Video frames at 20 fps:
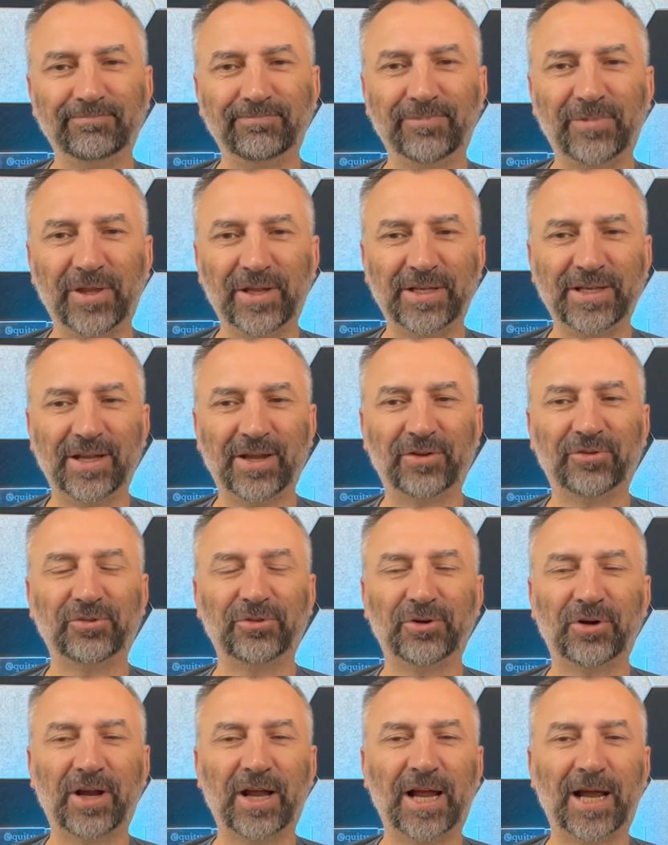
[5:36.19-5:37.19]
then yes,
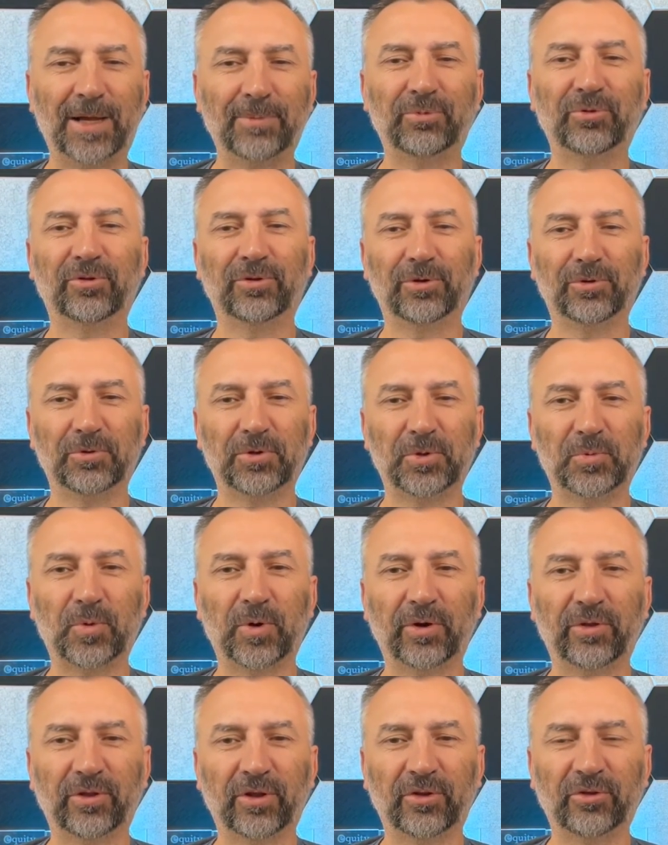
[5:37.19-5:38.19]
you're absolutely
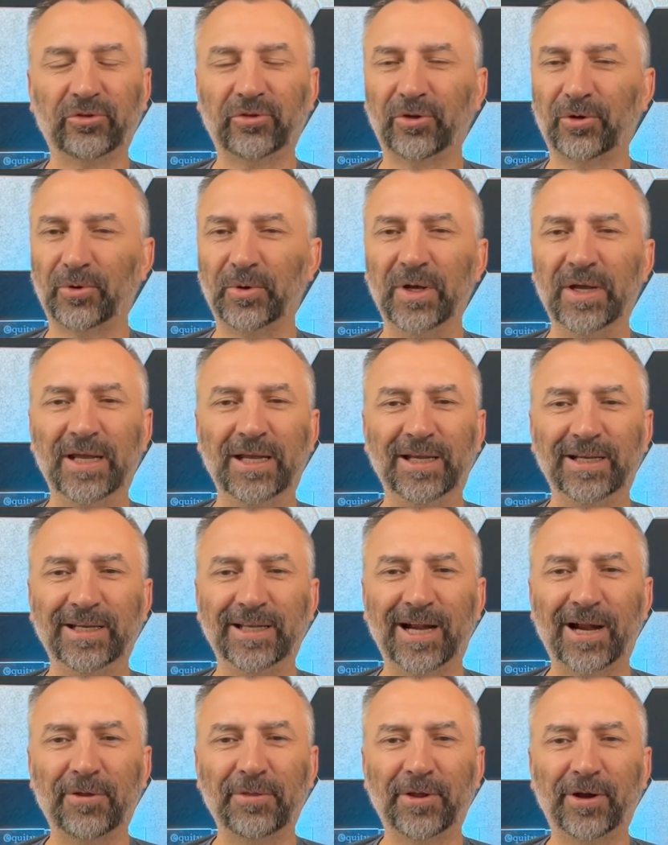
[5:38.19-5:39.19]
worth it. So get
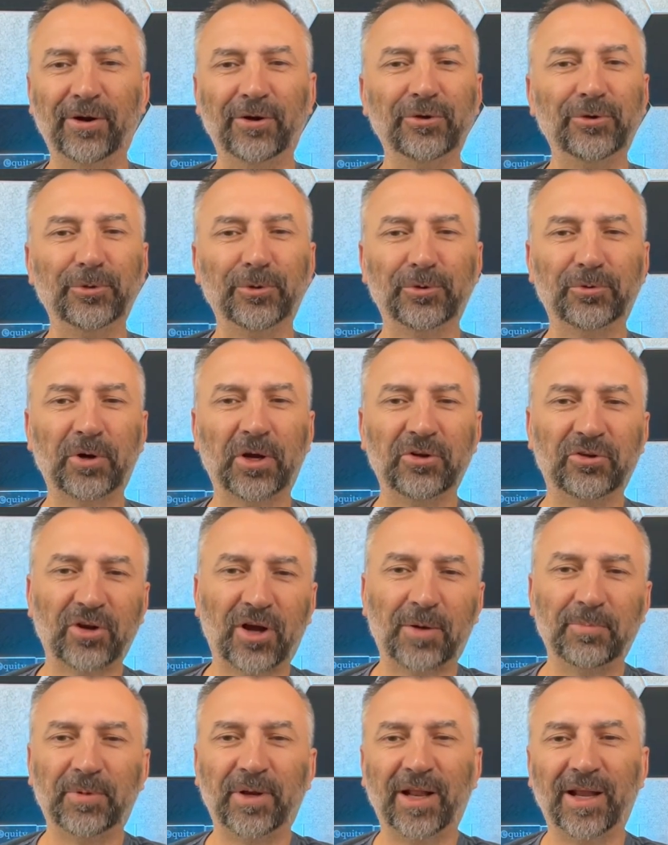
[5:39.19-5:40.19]
out there and do a great
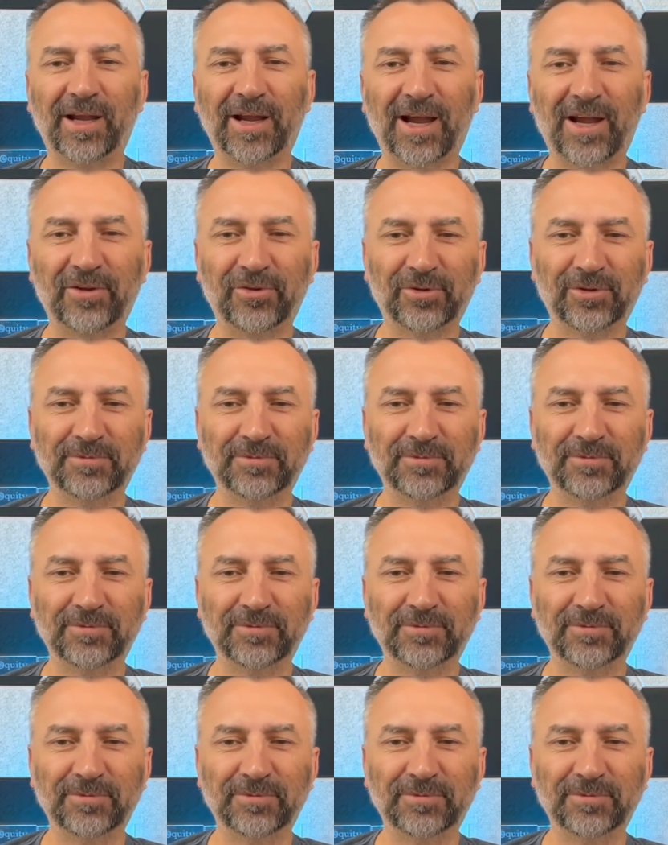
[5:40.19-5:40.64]
job today, guys.